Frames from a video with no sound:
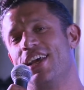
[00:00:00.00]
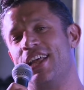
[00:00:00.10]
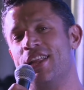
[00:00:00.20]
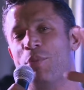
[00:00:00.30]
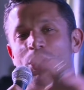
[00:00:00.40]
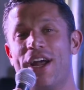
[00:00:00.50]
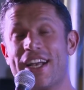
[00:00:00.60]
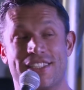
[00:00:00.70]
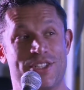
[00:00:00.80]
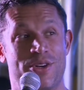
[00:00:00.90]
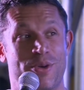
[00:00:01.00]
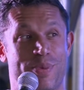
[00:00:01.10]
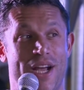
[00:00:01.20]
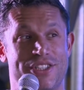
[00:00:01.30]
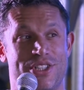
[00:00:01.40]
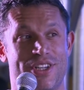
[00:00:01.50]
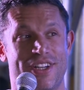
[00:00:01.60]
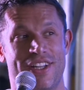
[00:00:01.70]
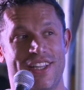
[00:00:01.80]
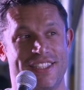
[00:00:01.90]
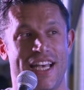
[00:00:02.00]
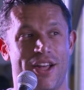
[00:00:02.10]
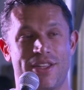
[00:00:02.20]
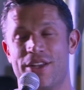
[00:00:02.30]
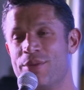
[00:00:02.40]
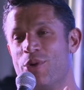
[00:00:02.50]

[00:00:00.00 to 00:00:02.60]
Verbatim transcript: And the more external pressure that's out there,